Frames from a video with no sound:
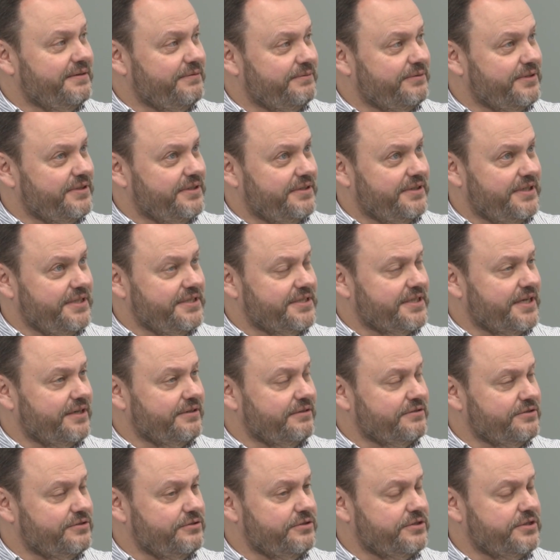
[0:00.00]
with these kind
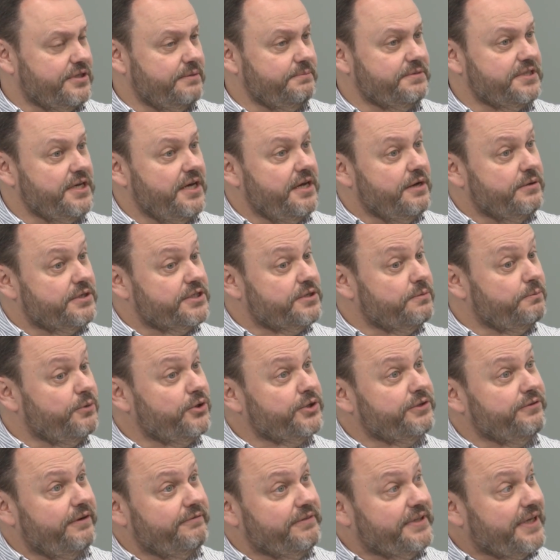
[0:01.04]
of systems. So
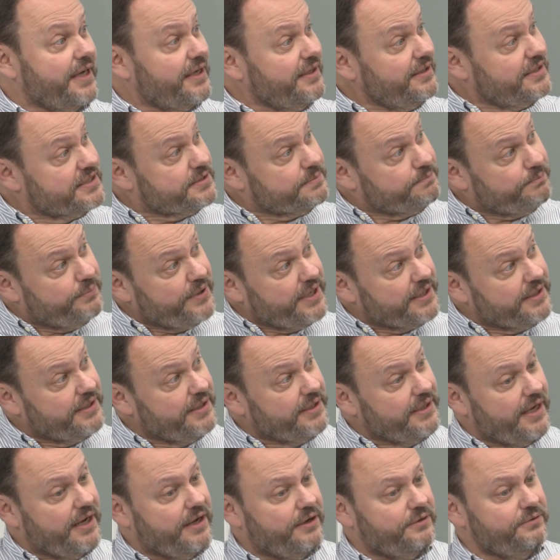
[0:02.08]
what we have done is
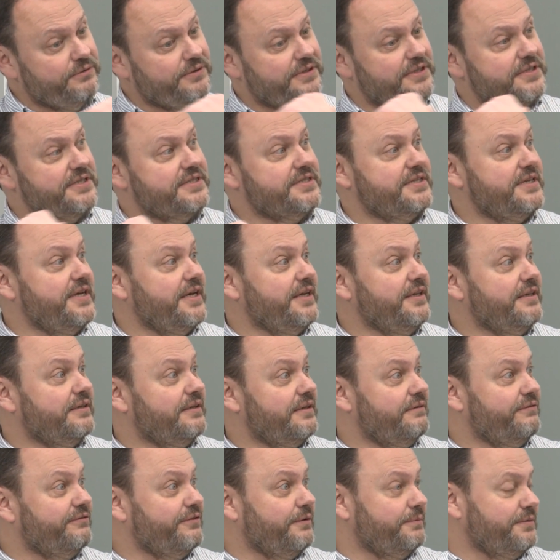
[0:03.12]
backing out a
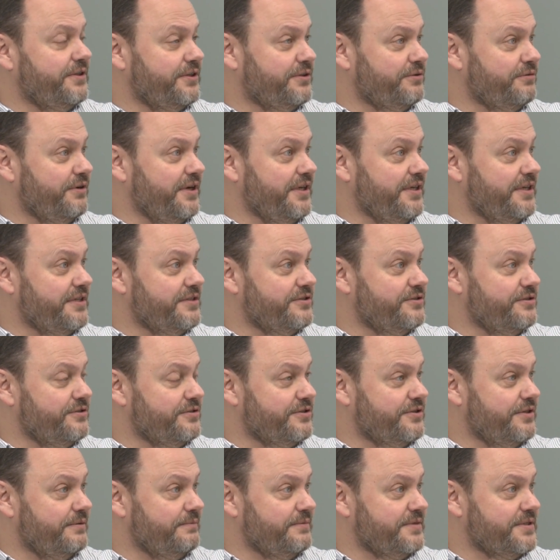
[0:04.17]
signal from the trading
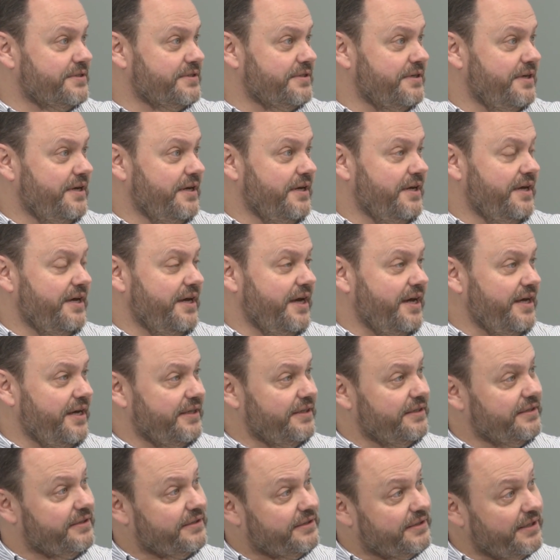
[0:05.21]
systems,
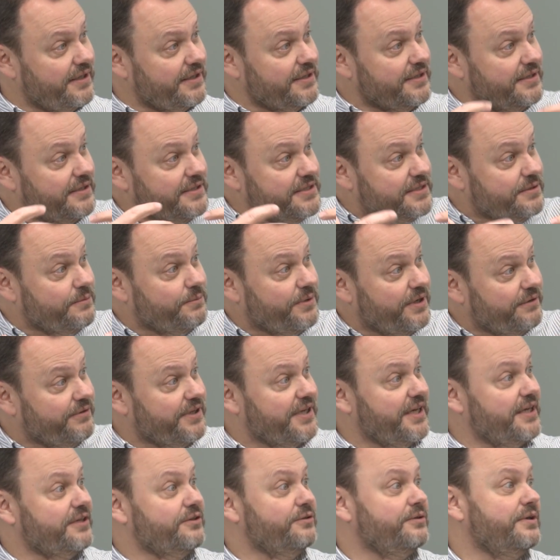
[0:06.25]
and that is the way we
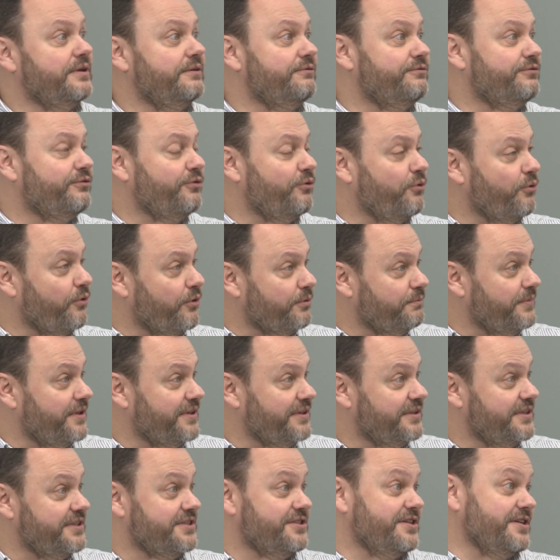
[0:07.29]
get an informed
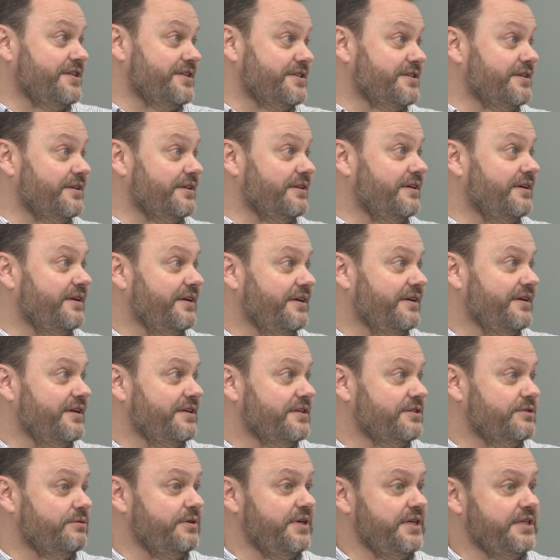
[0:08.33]
decision.
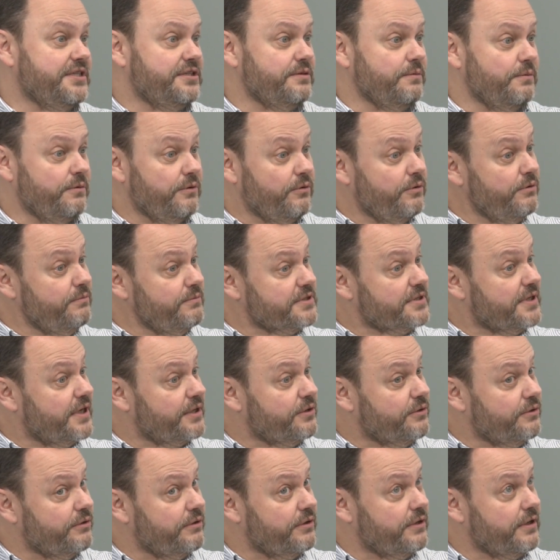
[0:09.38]
So it's almost
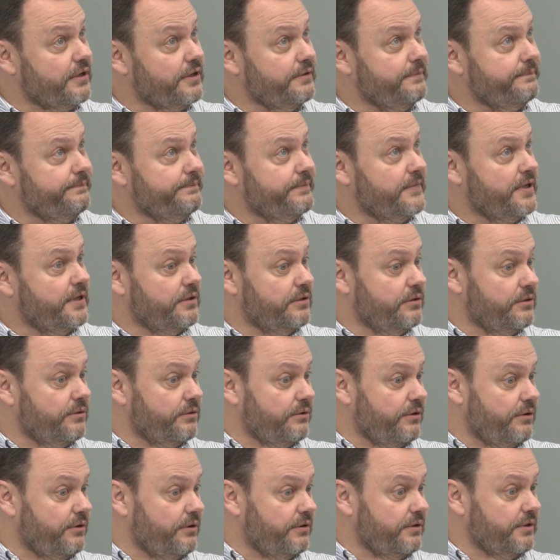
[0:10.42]
like you are
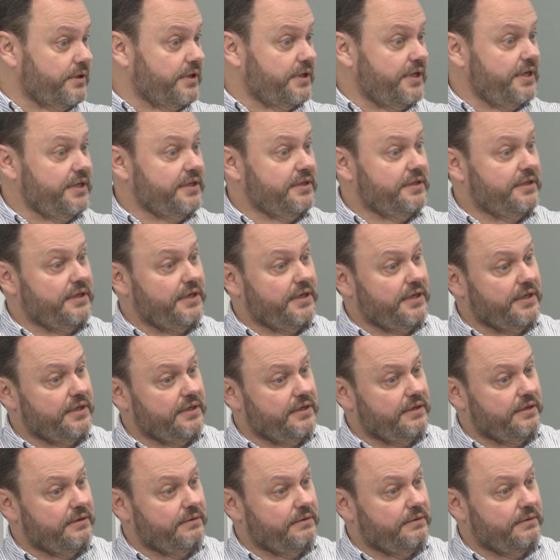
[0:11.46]
getting